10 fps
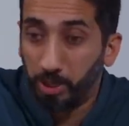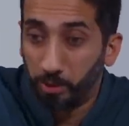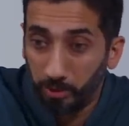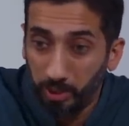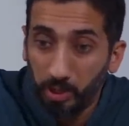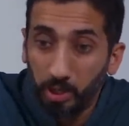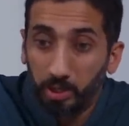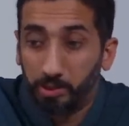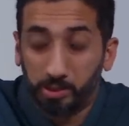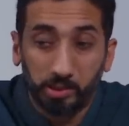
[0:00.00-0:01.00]
By the way,
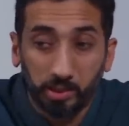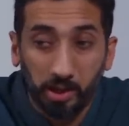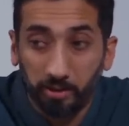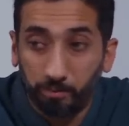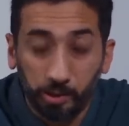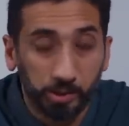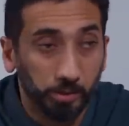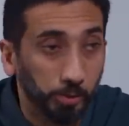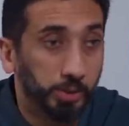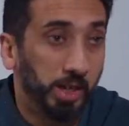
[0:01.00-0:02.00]
this is the kind of
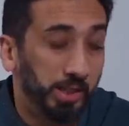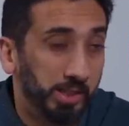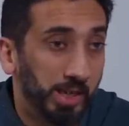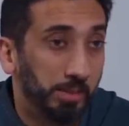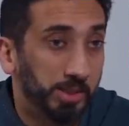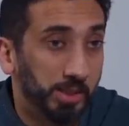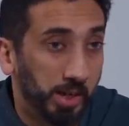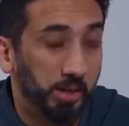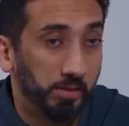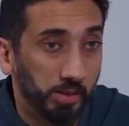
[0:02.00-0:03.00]
person, Musa alayhi salam is the
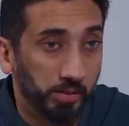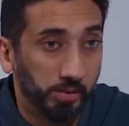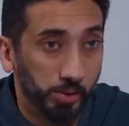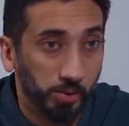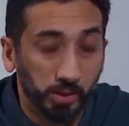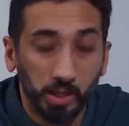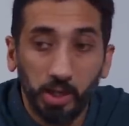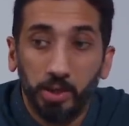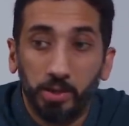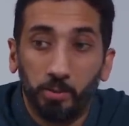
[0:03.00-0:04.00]
kind of individual
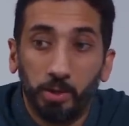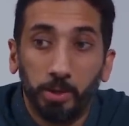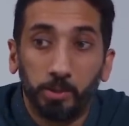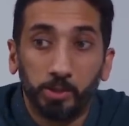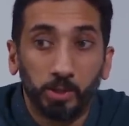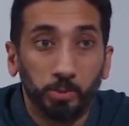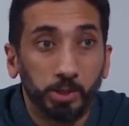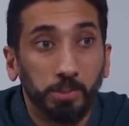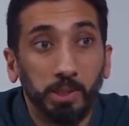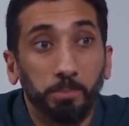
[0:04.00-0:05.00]
that when a person
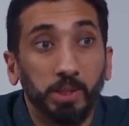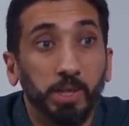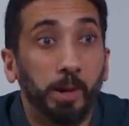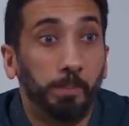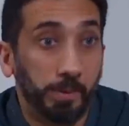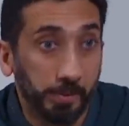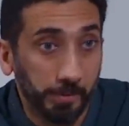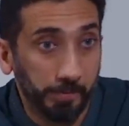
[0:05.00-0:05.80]
was being beat up,